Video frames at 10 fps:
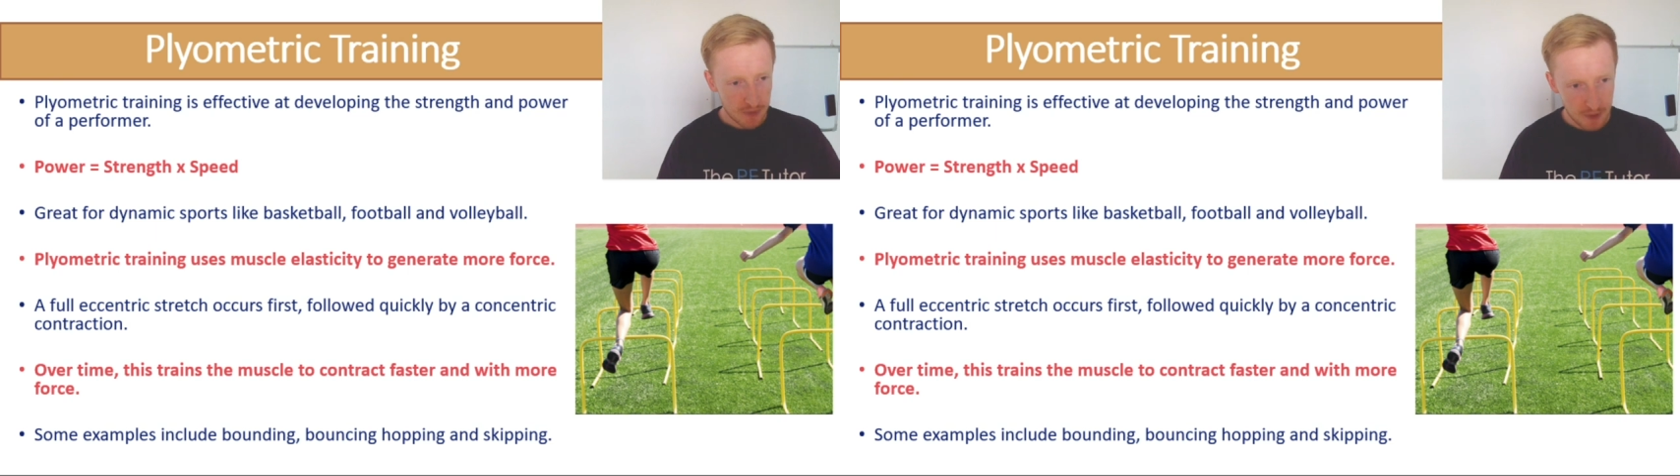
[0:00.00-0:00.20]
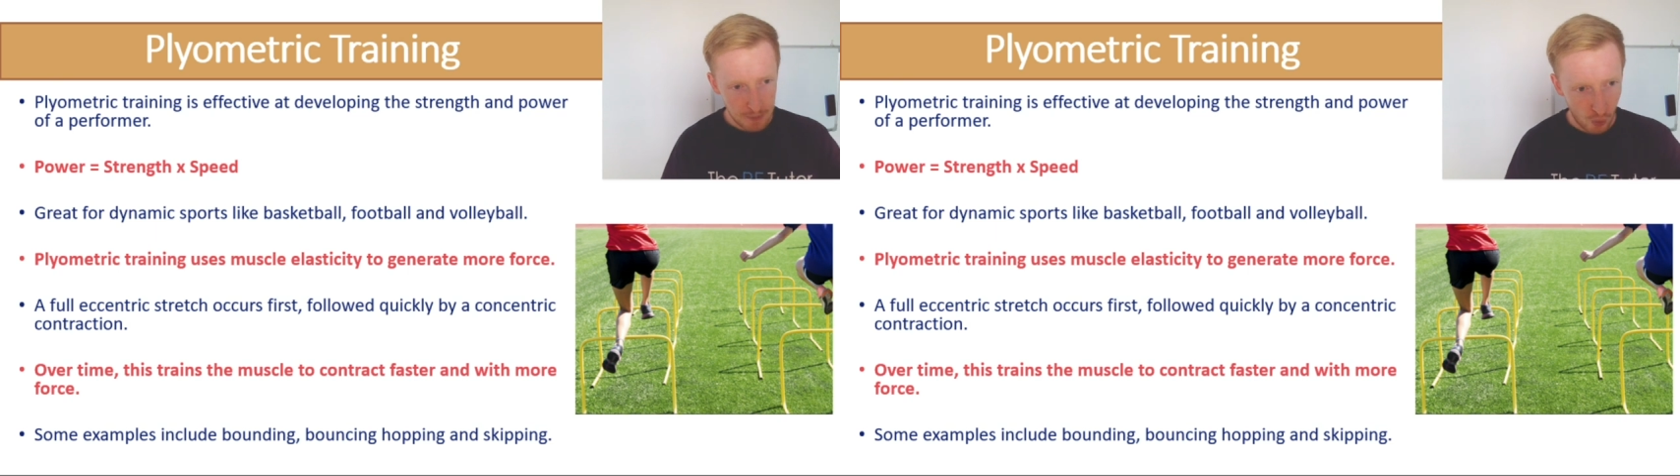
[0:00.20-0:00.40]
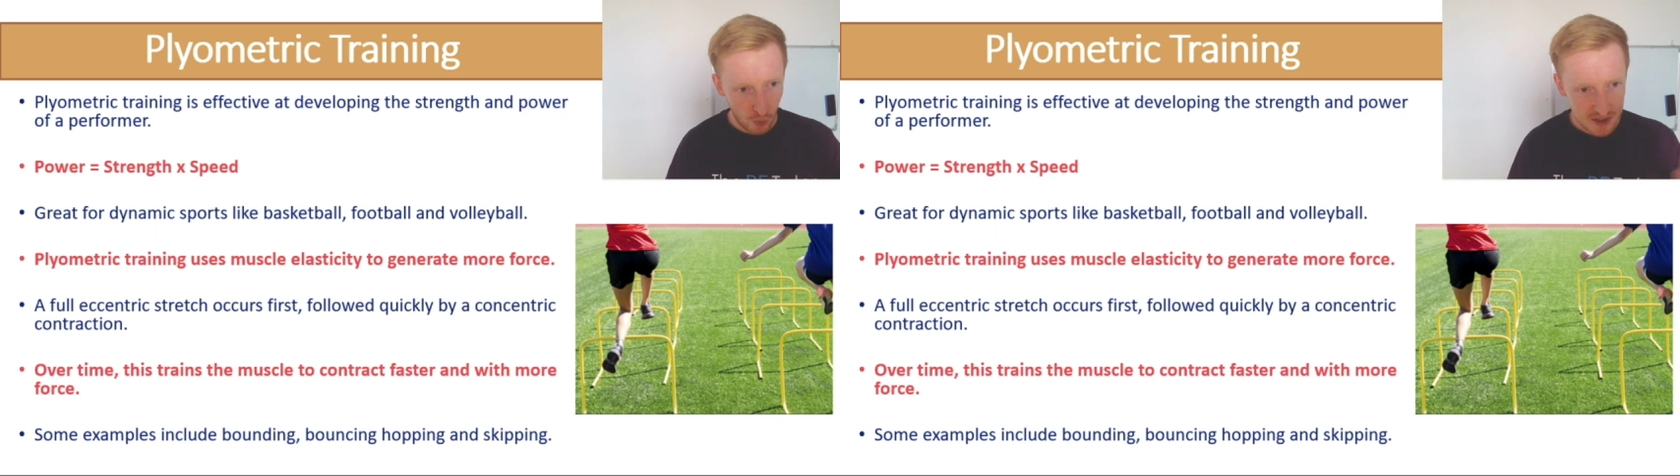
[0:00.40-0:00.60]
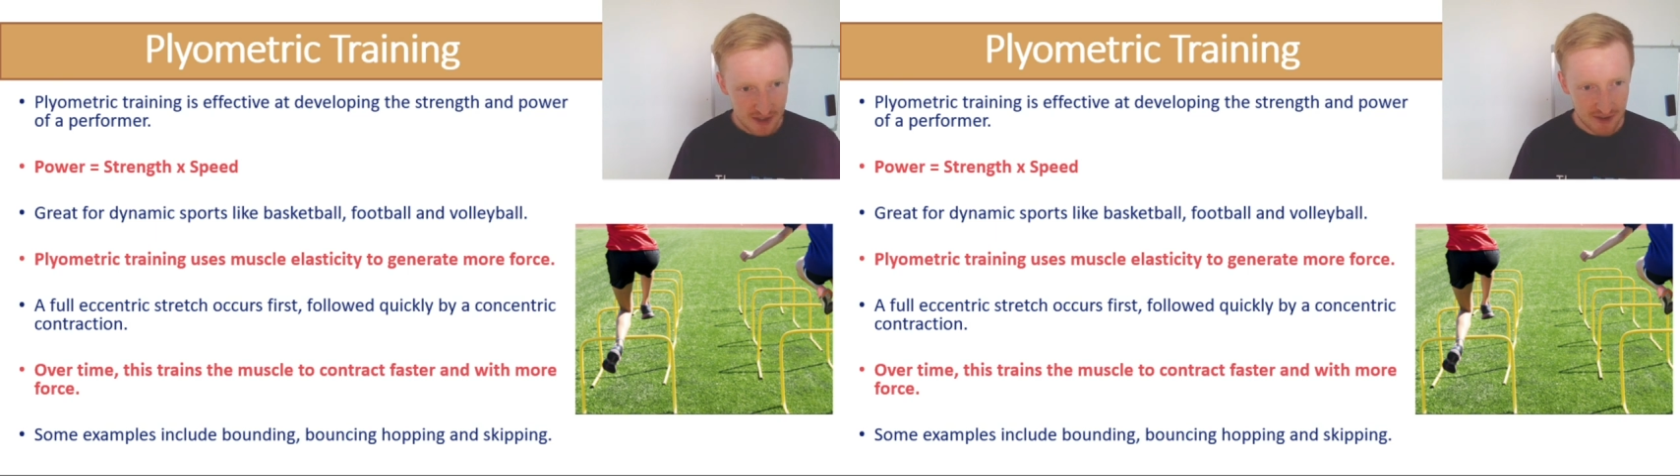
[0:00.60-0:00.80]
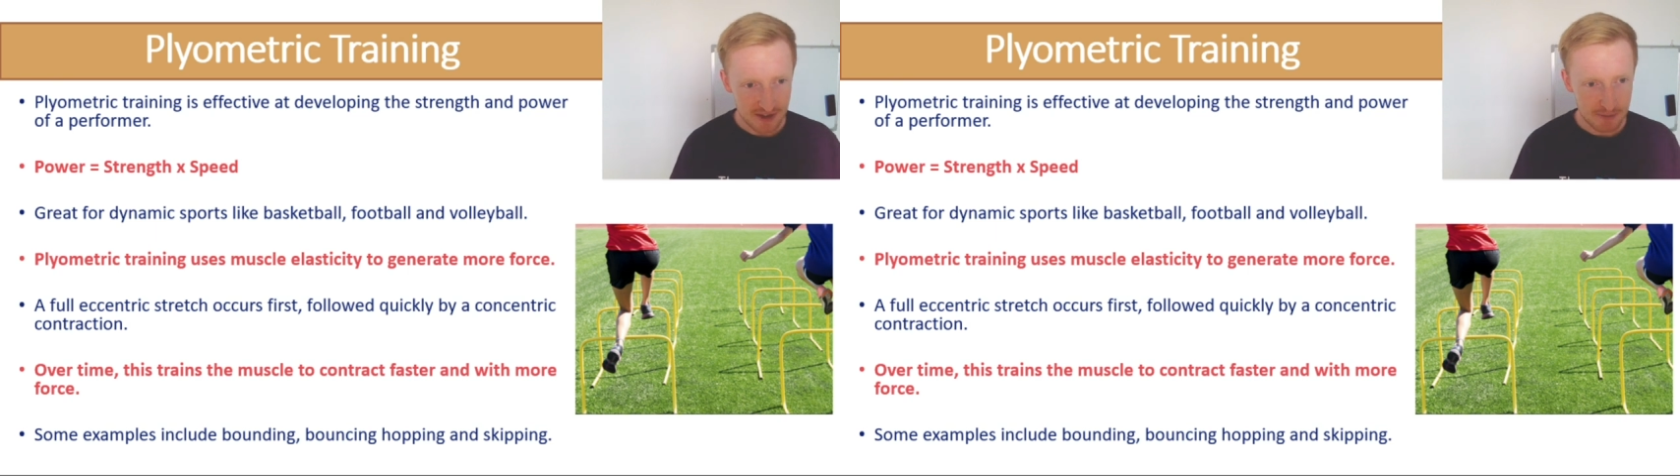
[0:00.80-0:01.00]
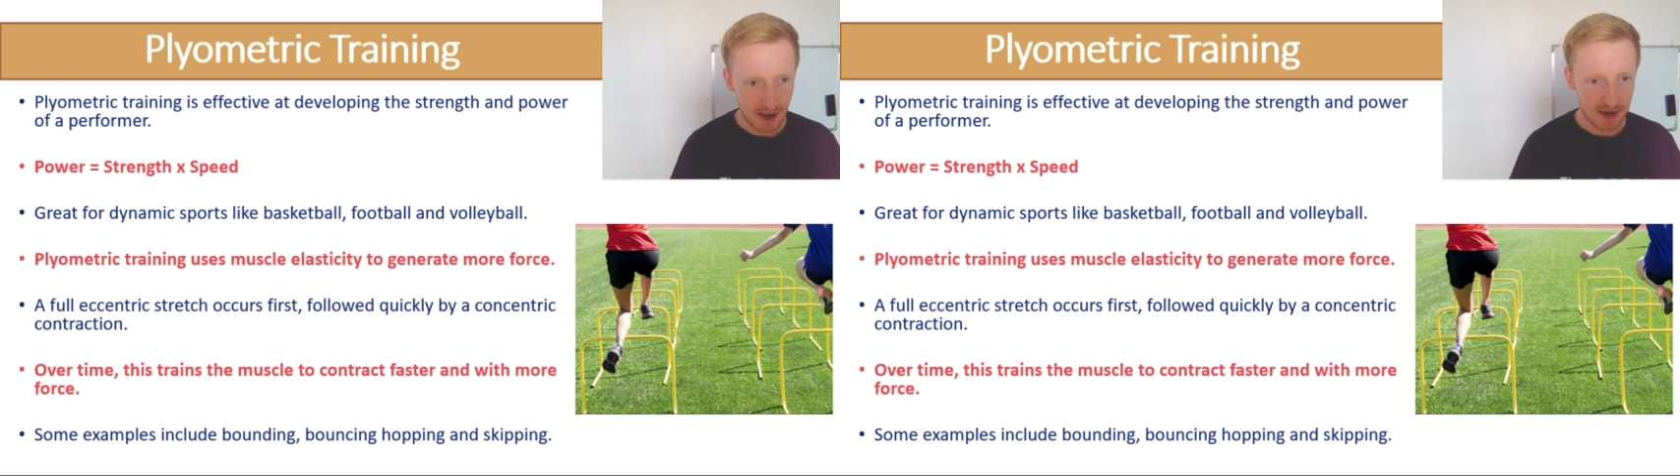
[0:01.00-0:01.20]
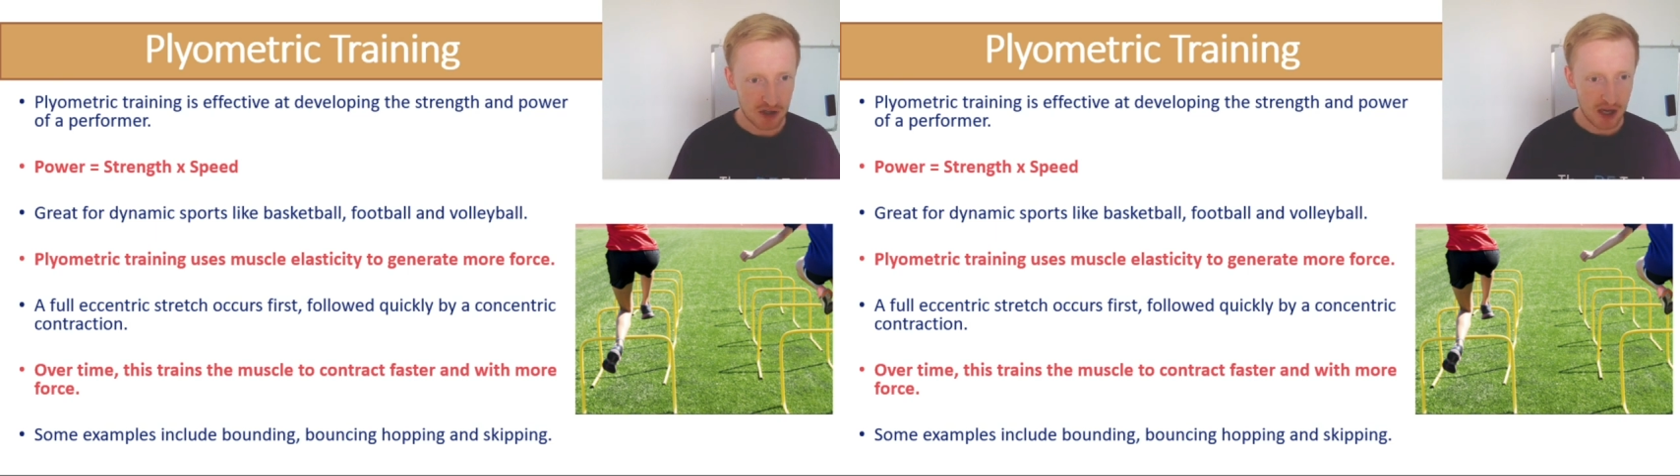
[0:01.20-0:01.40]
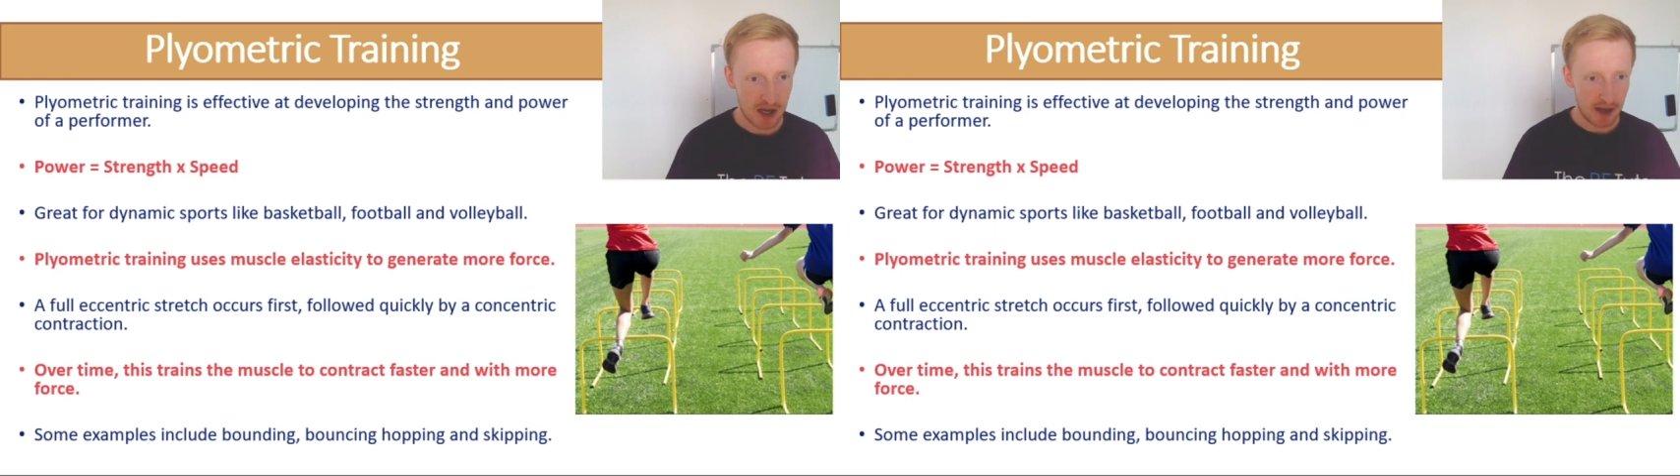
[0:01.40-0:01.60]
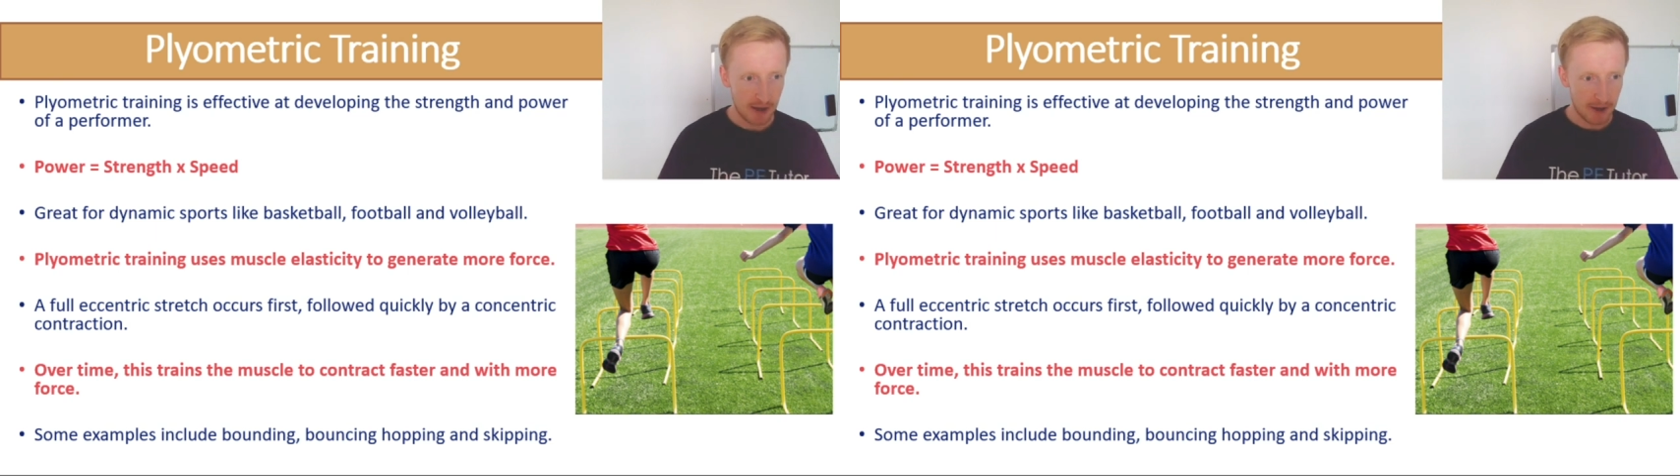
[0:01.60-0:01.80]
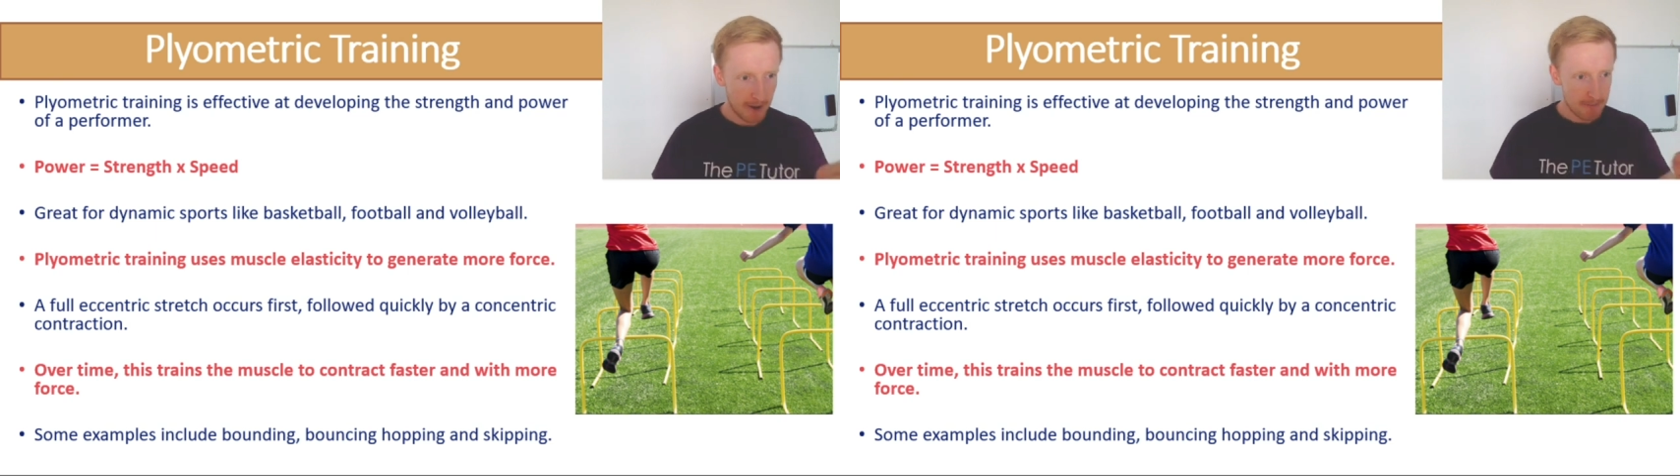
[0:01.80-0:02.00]
the points in this page here.
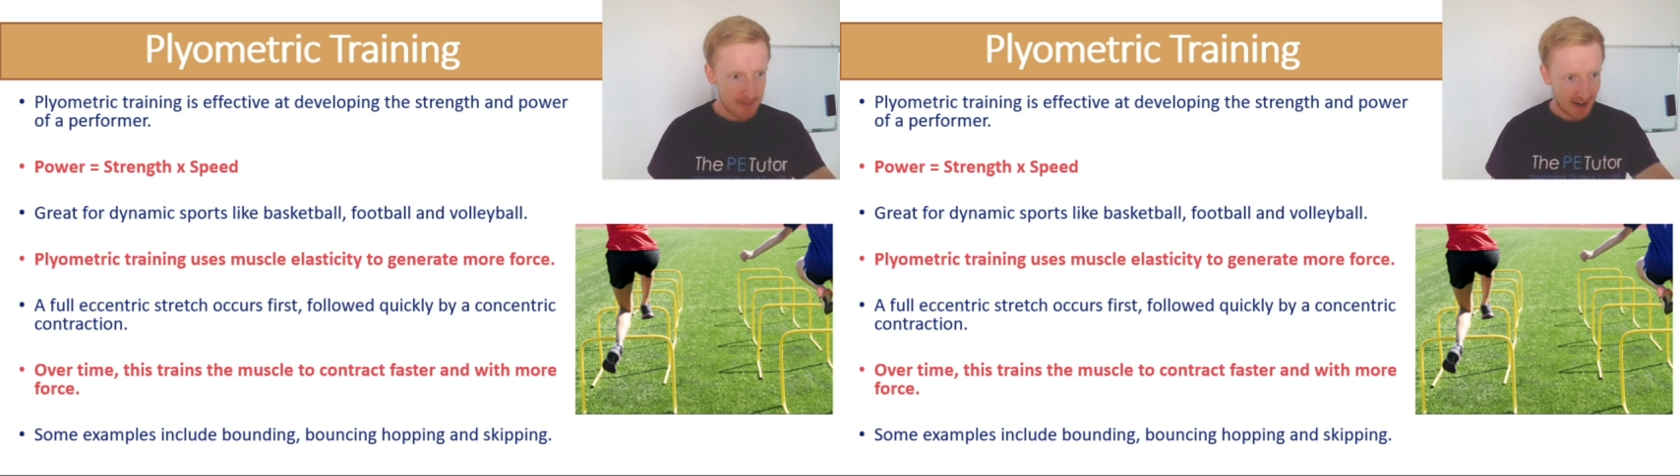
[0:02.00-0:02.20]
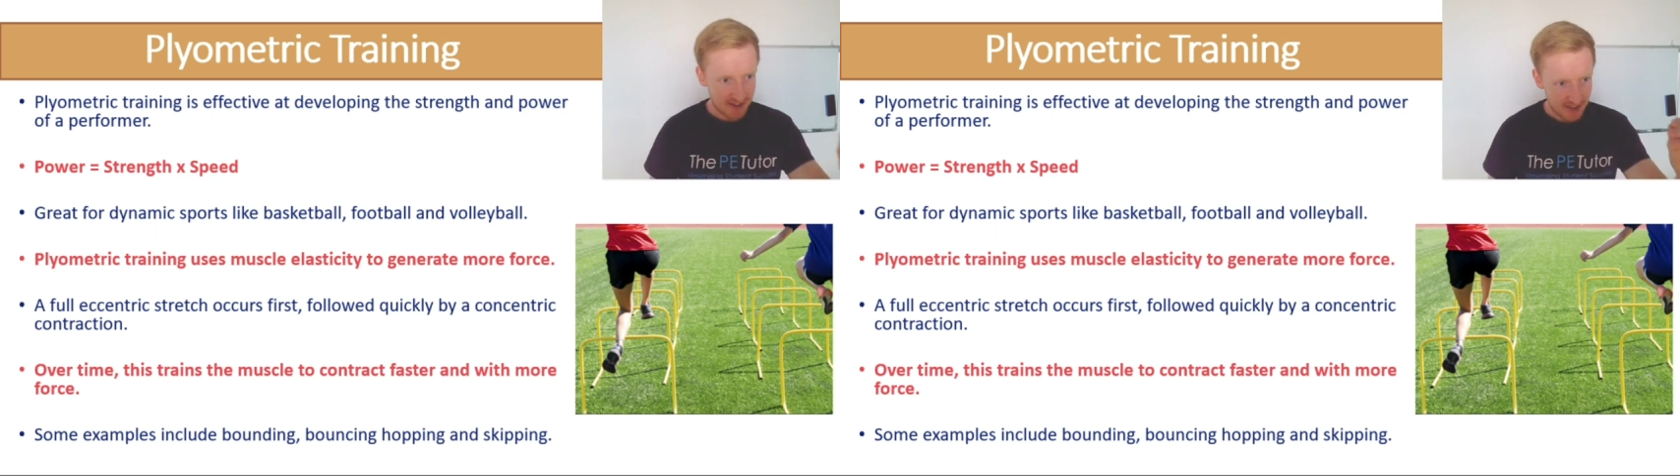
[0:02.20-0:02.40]
And it's